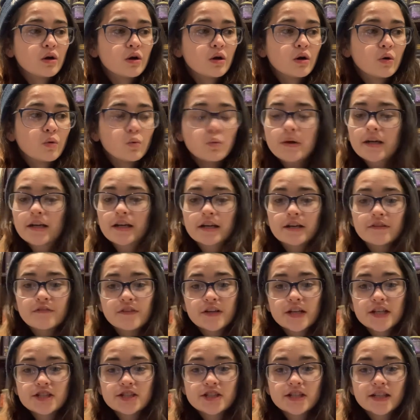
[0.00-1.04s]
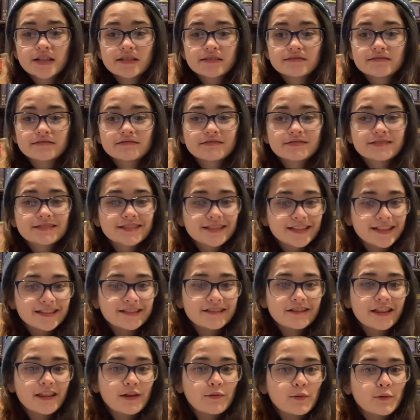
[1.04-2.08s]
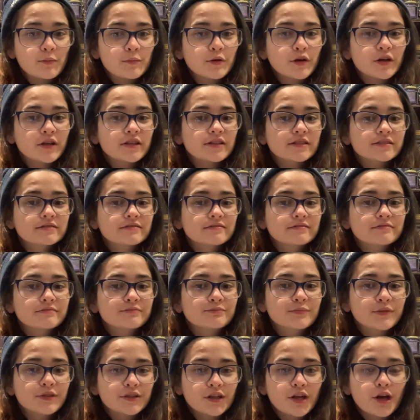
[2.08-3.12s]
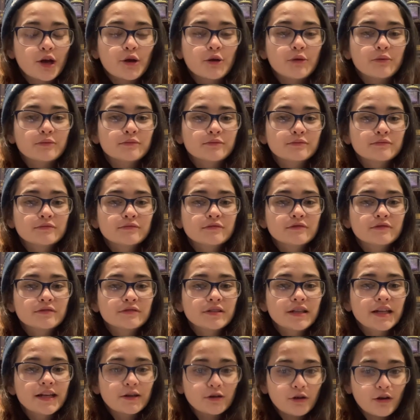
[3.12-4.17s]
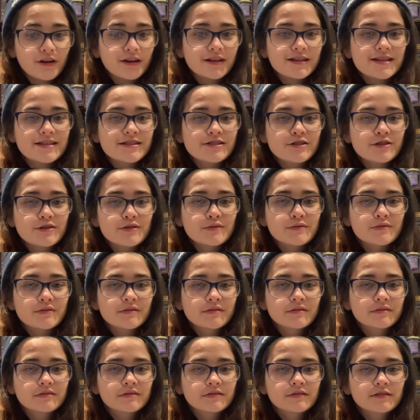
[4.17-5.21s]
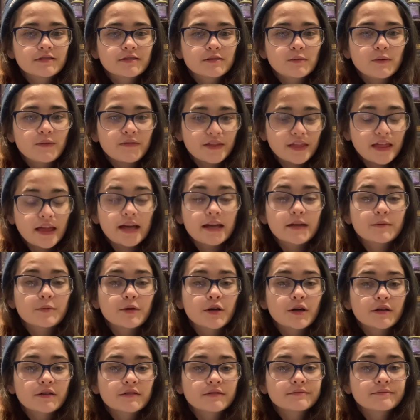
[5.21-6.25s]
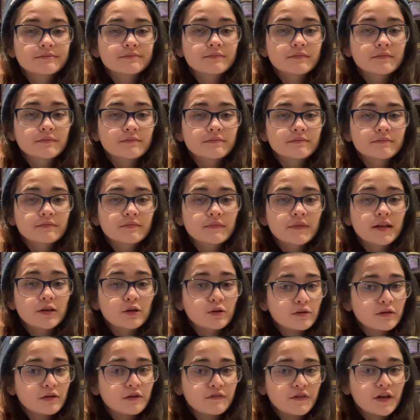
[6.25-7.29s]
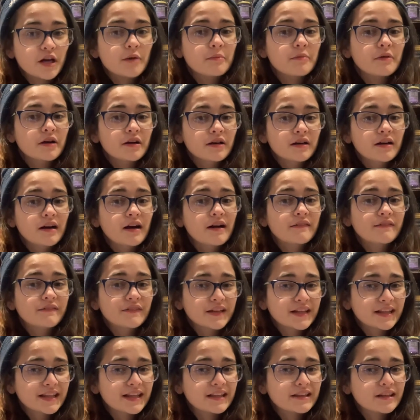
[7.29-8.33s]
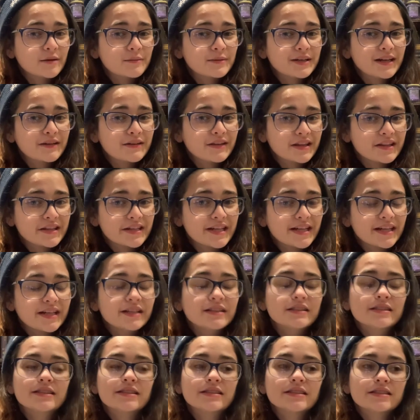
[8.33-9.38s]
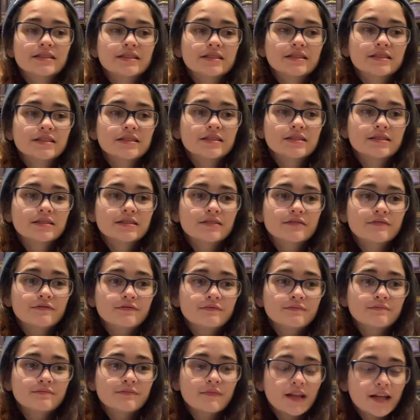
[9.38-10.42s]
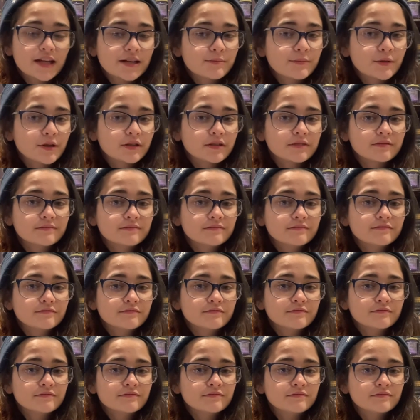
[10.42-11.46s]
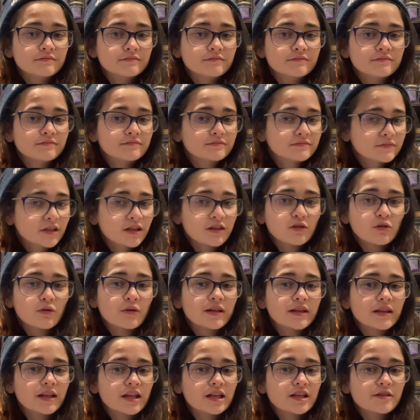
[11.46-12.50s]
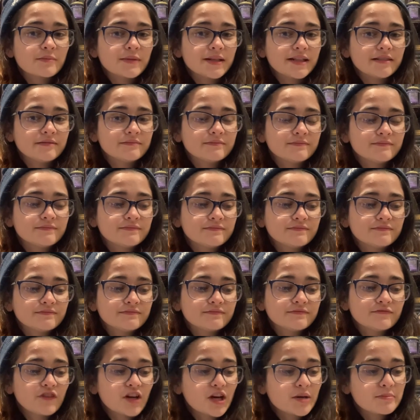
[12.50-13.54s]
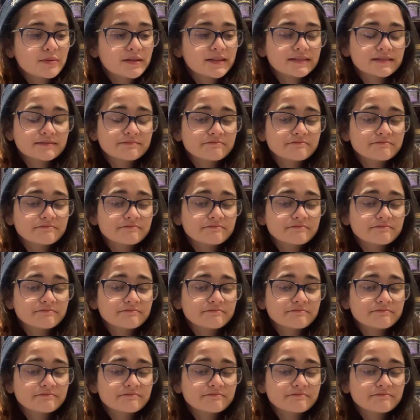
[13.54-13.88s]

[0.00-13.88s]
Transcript: we could have finished it in just that one book. But no, it got continued with a second book. And also a third book. I think that's coming out this year. Second book does not exist to me. Third book,